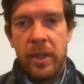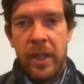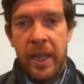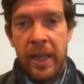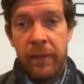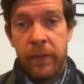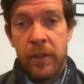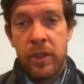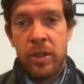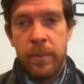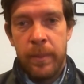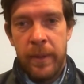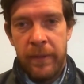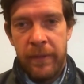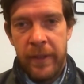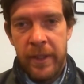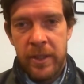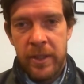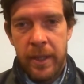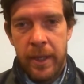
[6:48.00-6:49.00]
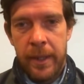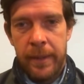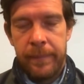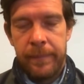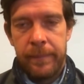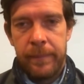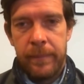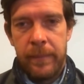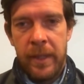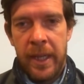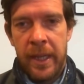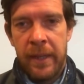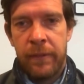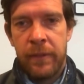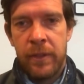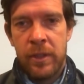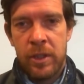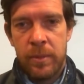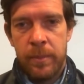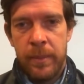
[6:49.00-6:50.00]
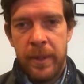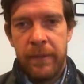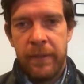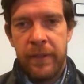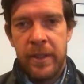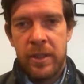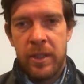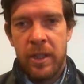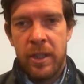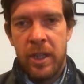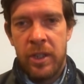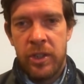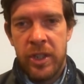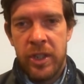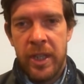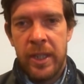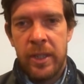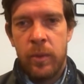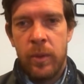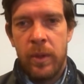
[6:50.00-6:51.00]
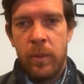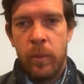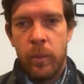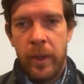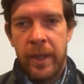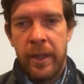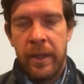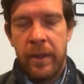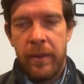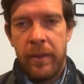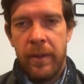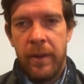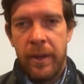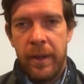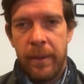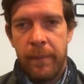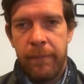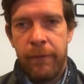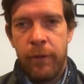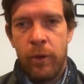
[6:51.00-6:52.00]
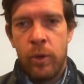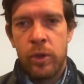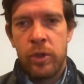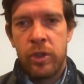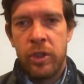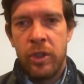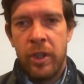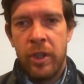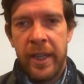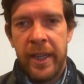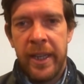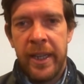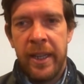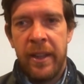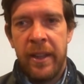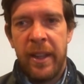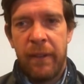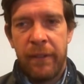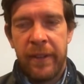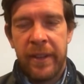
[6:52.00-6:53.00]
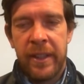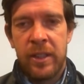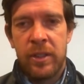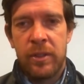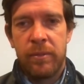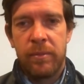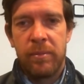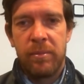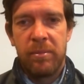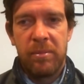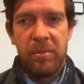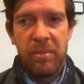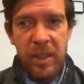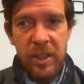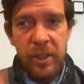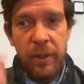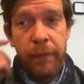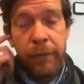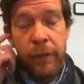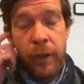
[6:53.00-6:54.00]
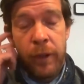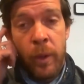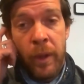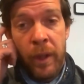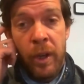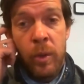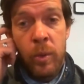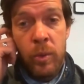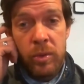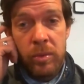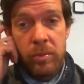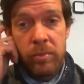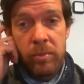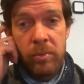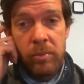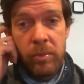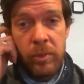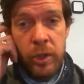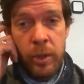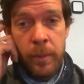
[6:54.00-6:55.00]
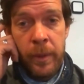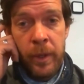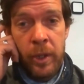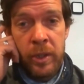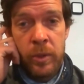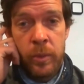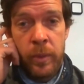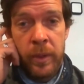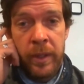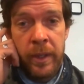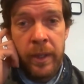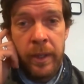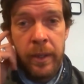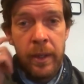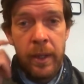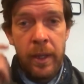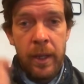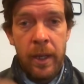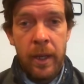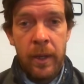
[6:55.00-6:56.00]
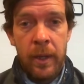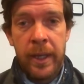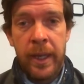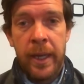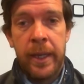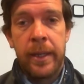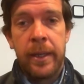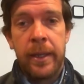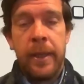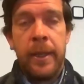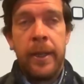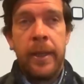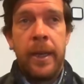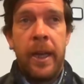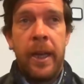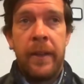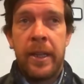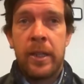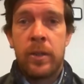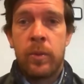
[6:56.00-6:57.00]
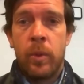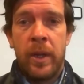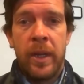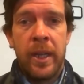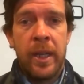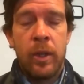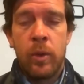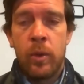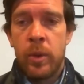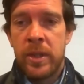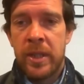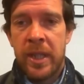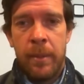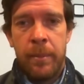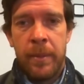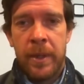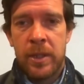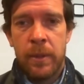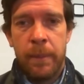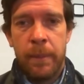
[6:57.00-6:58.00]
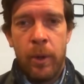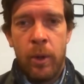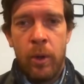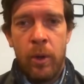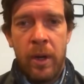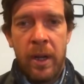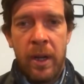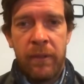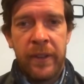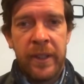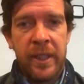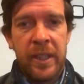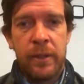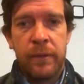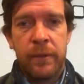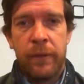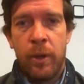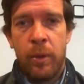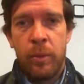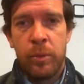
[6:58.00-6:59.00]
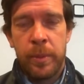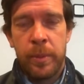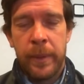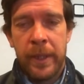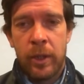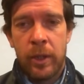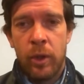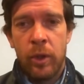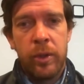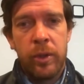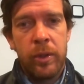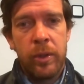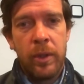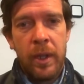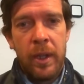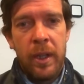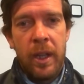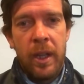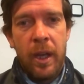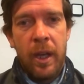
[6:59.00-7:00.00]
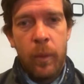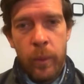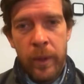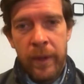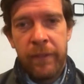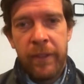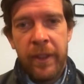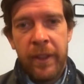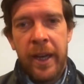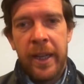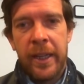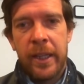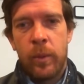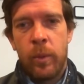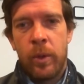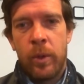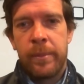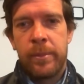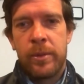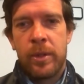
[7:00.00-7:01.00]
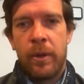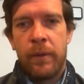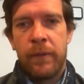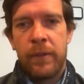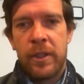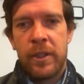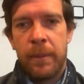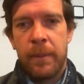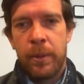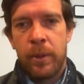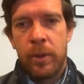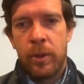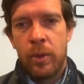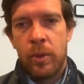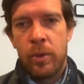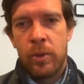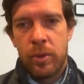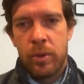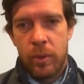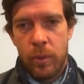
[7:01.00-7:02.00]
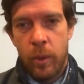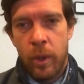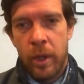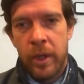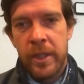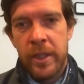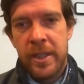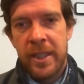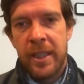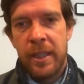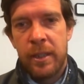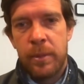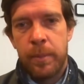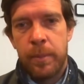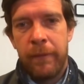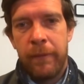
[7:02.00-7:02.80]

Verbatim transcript: Nathan Smith is that. Nathan Smith is a genuine winner, and I'm fortunate here. I think there's there's a few of those, to be honest with you. Okay, and that's why I'll always get my support. I think his form's been good, and with that, you want him to obviously produce quality in his